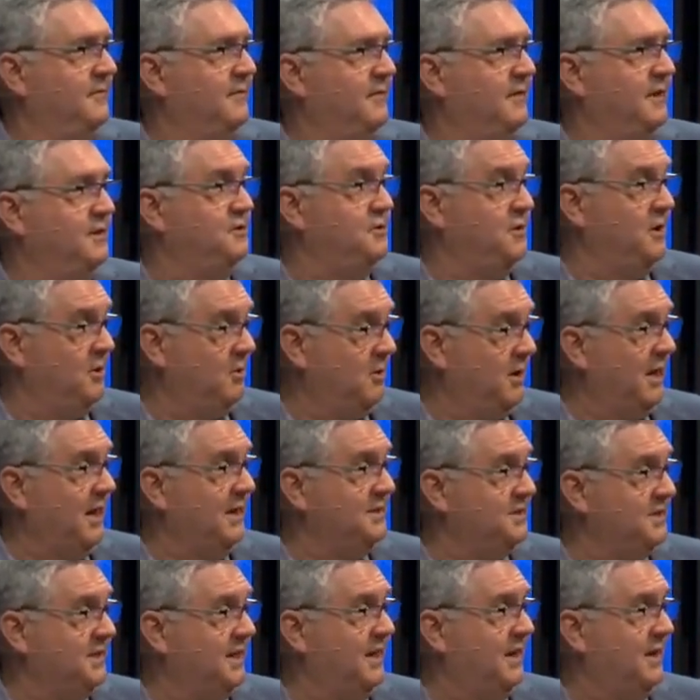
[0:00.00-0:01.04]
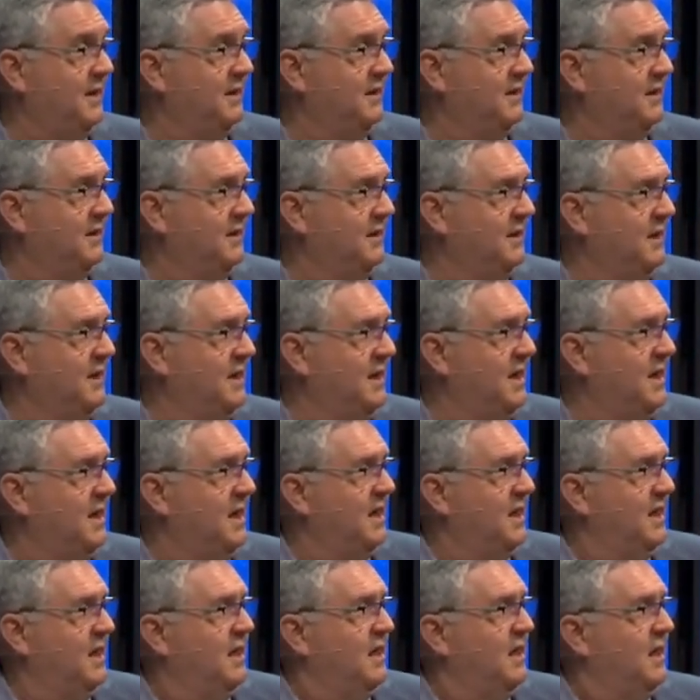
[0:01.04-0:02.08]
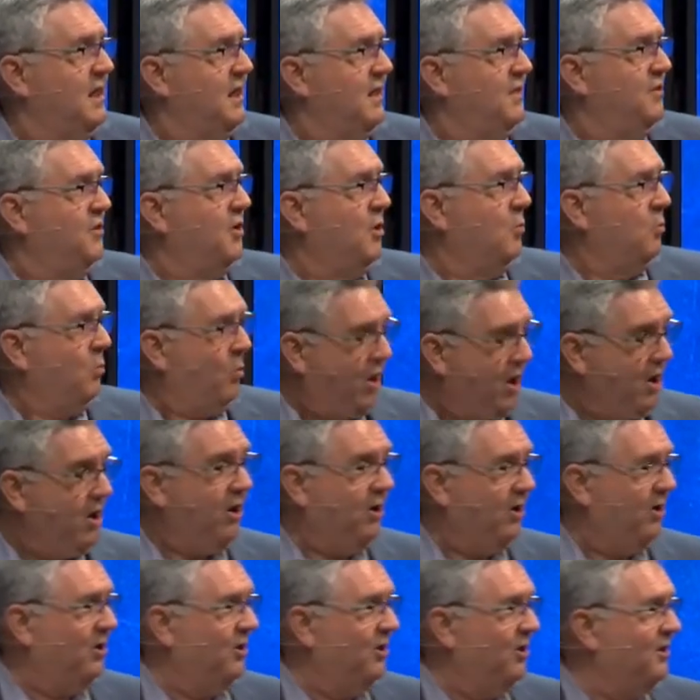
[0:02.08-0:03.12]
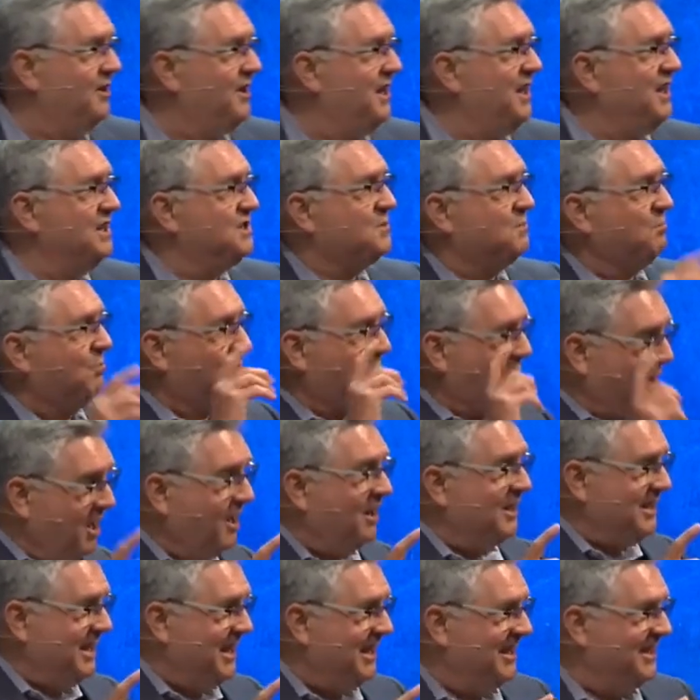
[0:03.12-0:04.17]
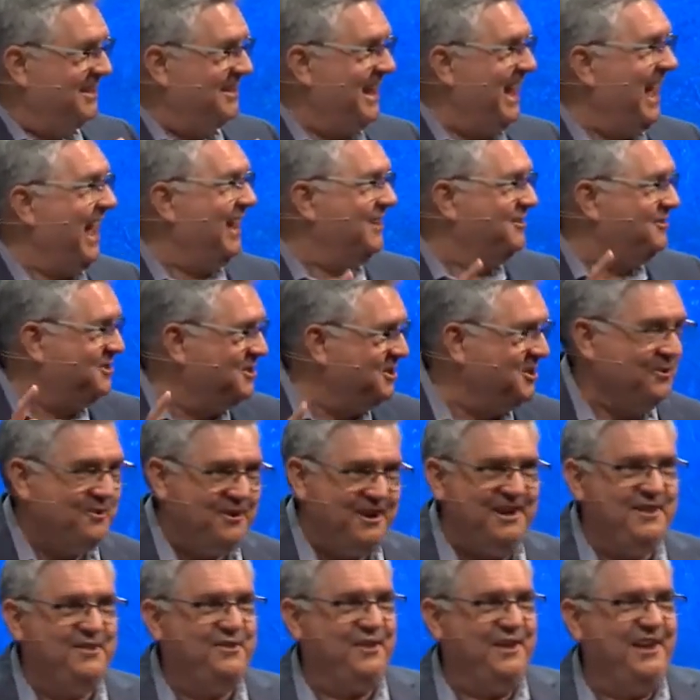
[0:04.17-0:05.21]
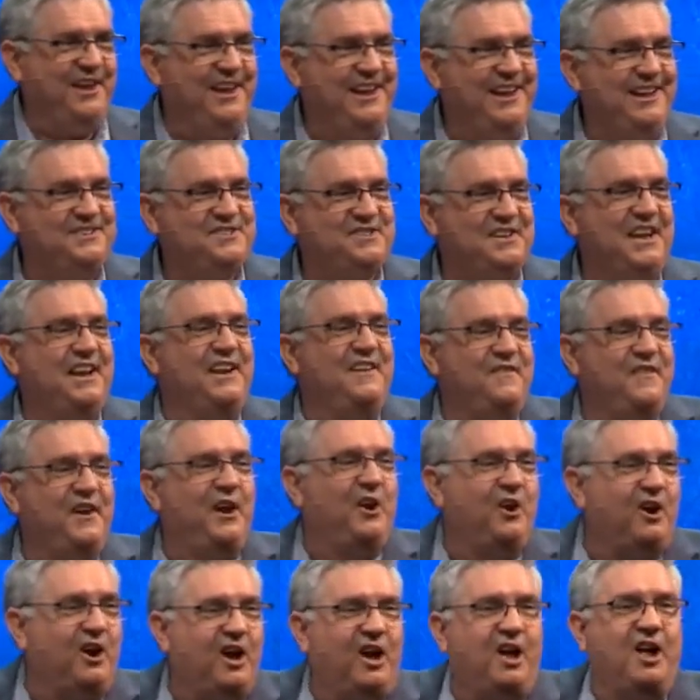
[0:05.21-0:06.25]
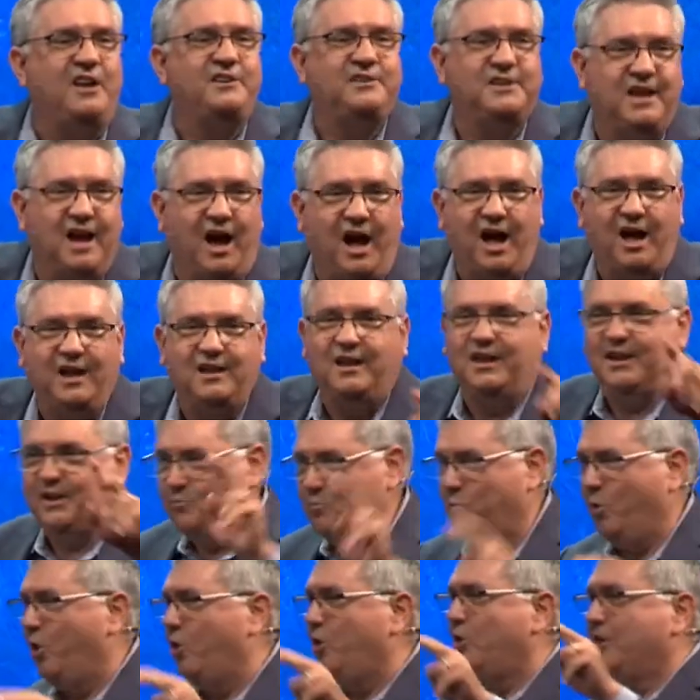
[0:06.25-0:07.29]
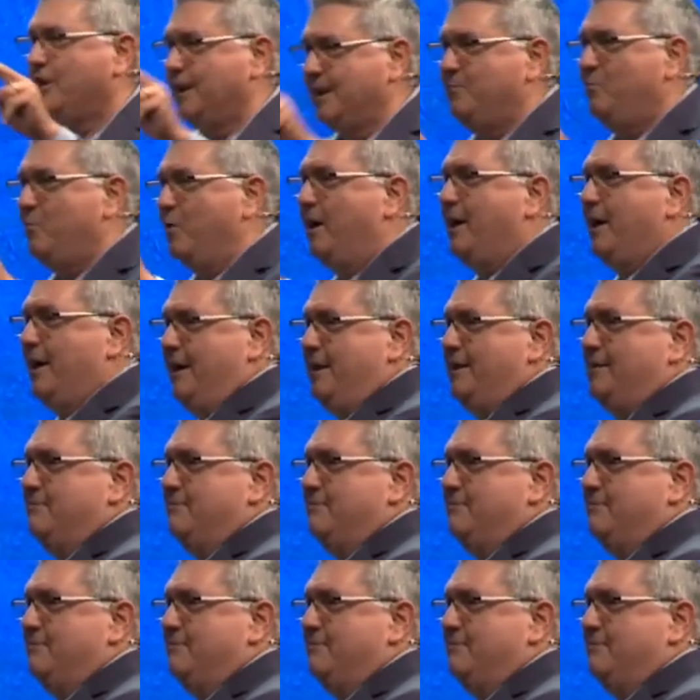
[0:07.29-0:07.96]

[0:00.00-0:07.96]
Did you hear what I said? The world is brilliant at doing things in their ungodly, worldly way.